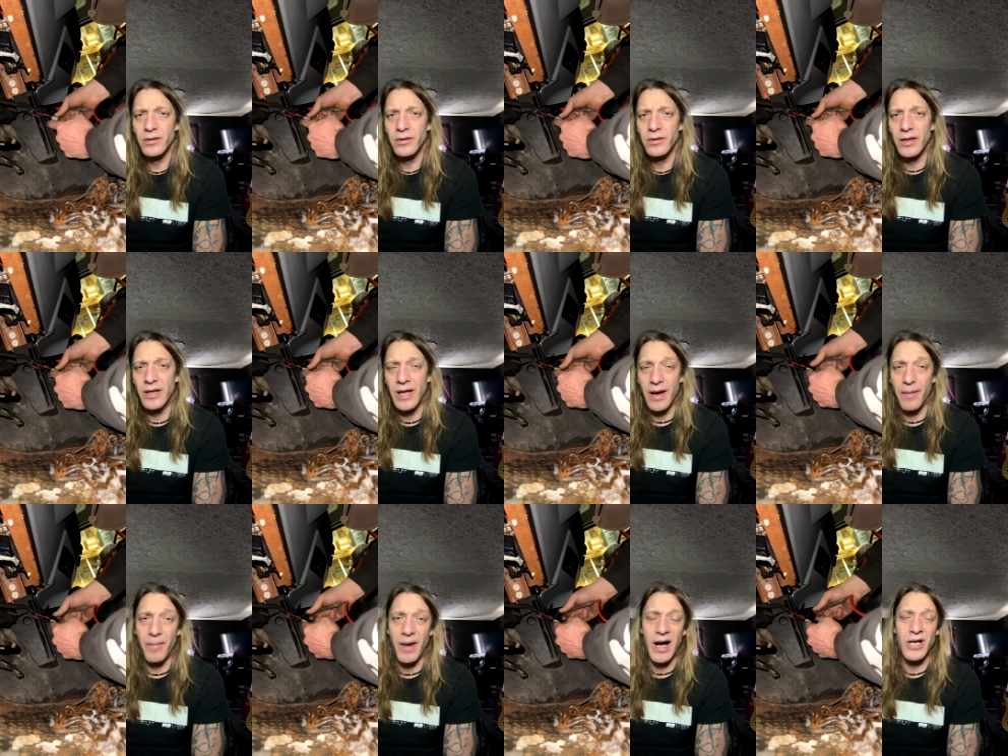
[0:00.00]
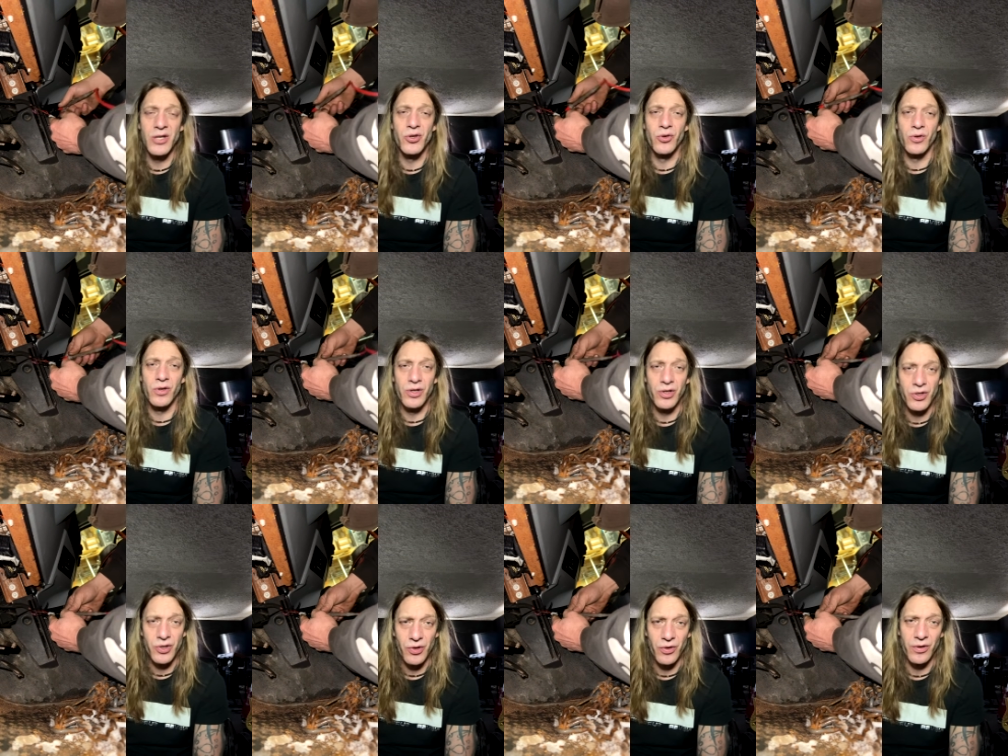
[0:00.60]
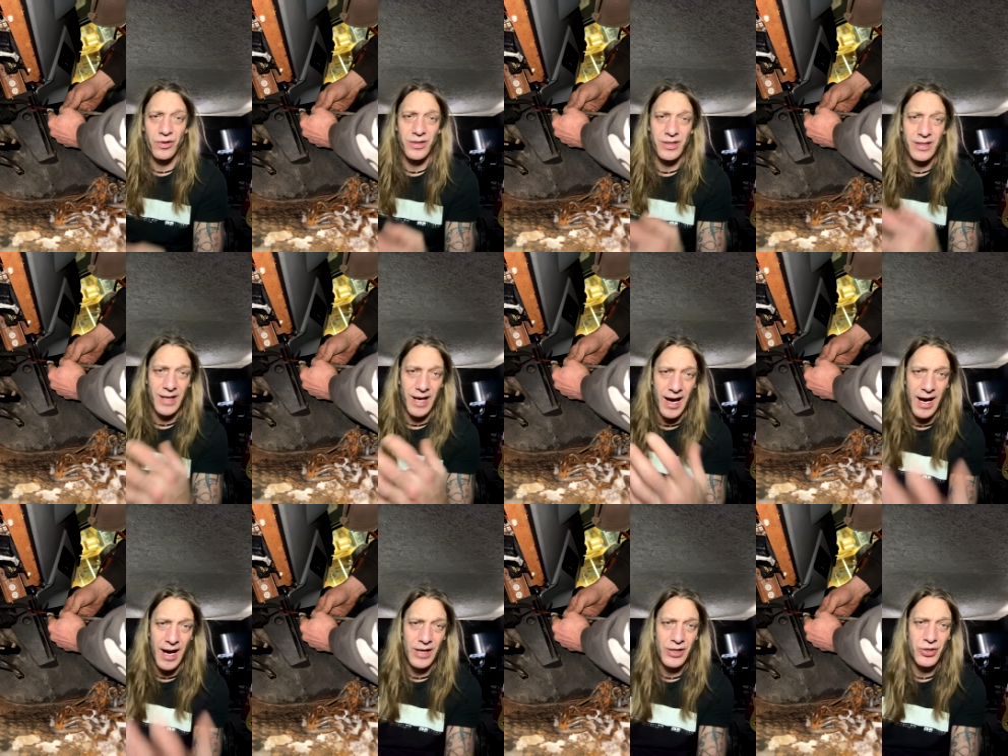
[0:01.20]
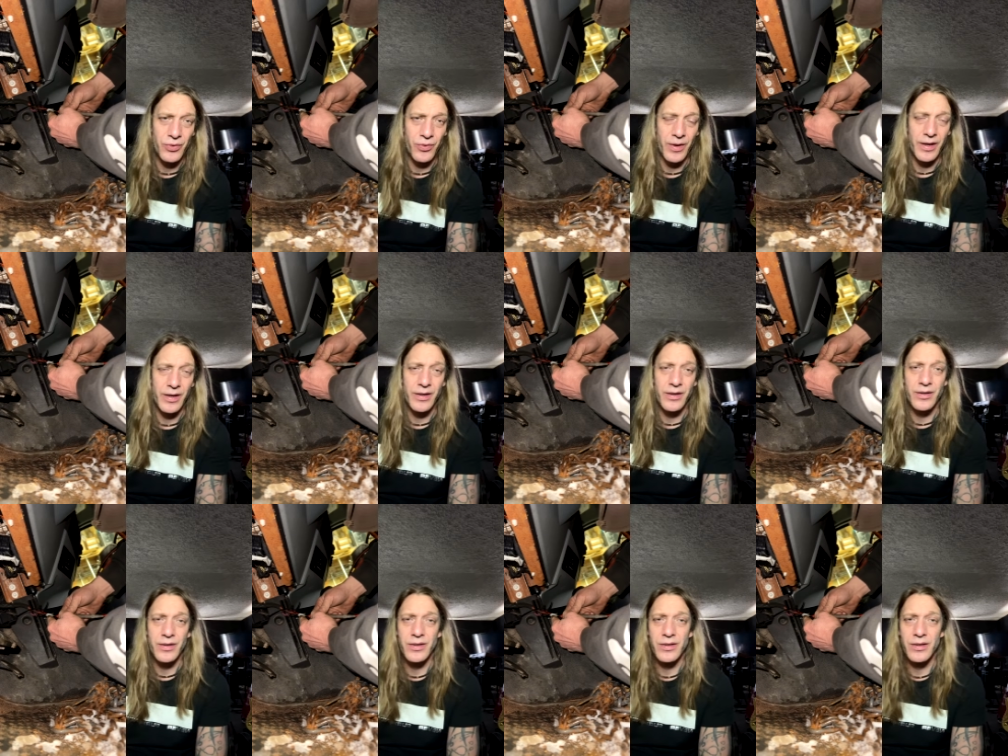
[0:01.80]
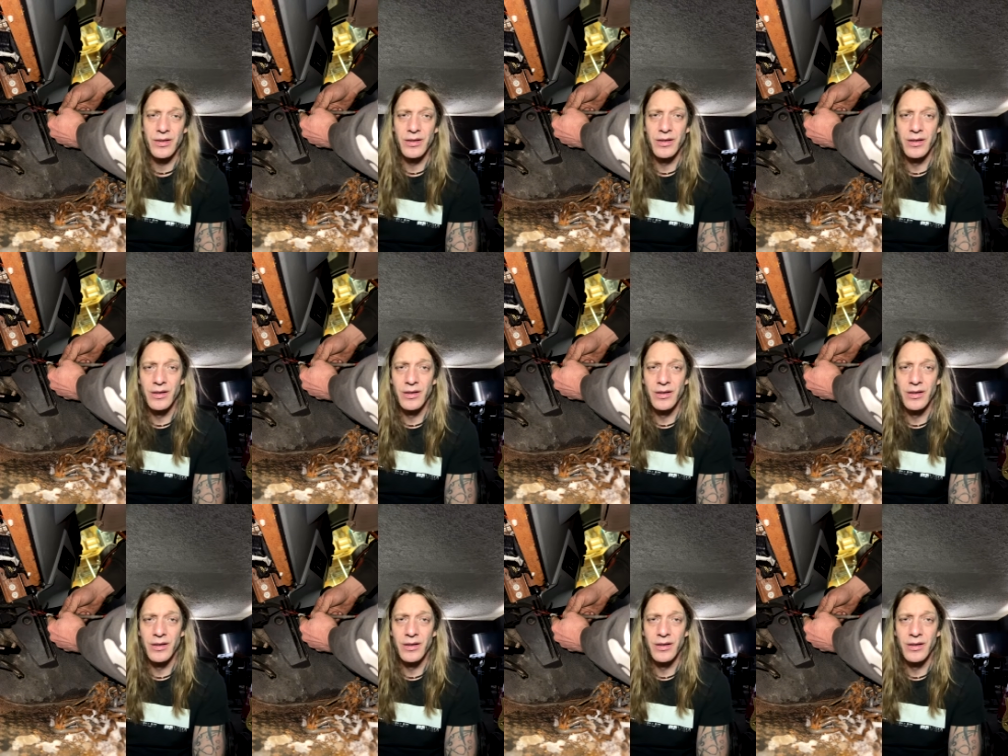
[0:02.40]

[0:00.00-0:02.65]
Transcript: and that module controls the actuators.